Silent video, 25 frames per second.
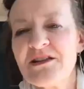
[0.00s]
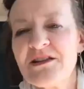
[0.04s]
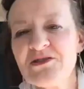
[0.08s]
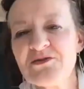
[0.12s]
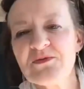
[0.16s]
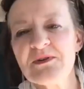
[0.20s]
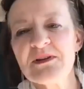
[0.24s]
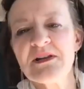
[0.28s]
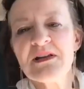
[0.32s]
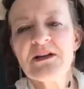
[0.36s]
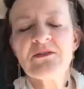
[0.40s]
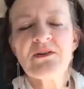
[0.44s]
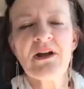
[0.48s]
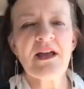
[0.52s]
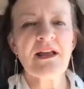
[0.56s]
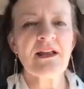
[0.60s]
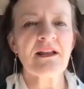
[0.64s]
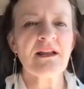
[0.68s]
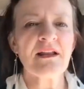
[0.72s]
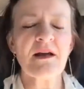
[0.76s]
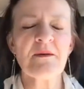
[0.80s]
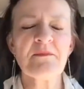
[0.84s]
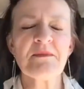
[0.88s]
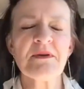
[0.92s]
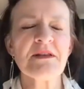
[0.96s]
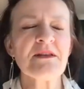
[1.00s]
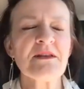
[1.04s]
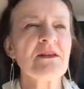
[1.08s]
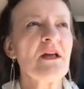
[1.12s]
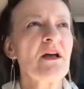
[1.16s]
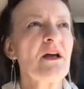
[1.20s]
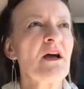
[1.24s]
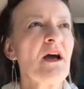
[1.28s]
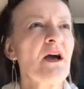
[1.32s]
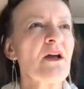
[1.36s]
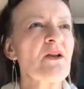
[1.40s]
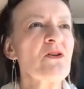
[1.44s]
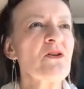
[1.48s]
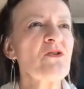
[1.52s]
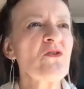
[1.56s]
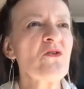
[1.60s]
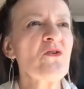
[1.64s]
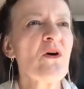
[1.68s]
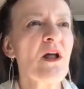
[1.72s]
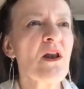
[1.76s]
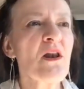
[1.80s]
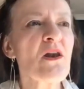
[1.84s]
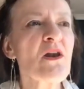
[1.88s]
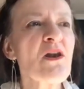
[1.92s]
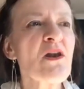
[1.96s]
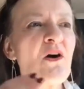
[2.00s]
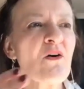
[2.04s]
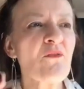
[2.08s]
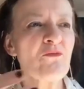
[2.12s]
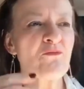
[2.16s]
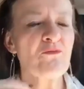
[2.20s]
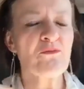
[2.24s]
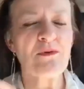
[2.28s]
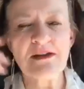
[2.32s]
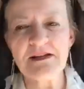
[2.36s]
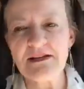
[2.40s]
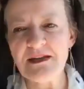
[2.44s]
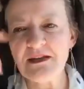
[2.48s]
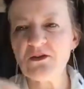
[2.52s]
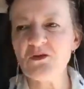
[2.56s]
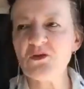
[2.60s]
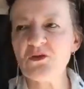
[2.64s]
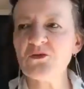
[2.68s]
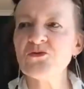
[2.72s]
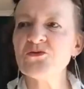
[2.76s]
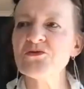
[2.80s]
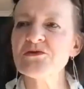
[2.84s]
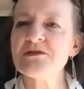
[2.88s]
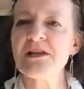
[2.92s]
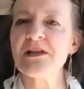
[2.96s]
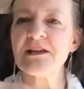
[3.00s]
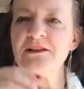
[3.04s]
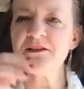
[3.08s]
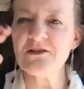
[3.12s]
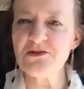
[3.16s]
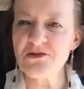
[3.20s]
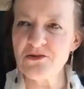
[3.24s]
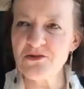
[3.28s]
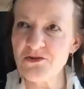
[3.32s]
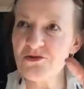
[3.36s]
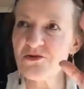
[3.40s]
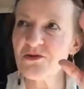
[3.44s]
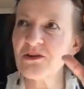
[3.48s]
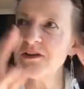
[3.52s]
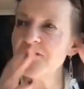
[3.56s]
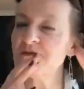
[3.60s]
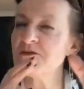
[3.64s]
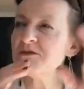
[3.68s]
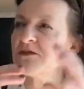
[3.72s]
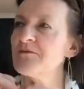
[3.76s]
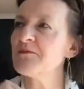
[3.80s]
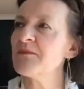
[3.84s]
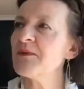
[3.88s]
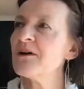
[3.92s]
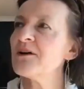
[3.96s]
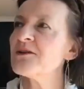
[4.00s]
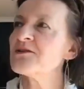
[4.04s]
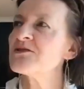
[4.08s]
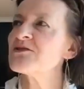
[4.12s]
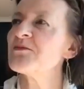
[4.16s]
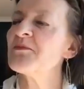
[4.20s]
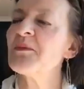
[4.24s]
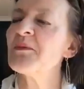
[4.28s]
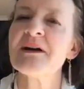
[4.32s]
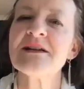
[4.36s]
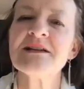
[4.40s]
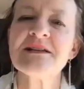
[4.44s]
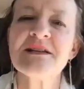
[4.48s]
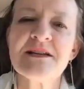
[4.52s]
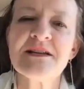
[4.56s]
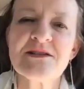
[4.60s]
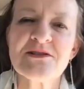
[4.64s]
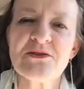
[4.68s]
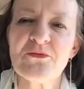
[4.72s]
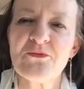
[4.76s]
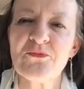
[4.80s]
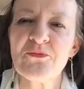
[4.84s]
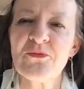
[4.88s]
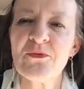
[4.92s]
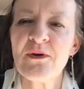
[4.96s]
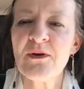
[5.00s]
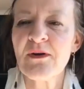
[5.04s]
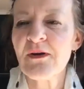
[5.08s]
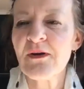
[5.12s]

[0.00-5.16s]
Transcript: that's really great. I mean, I know I love reading your newsletters because you give some ideas of,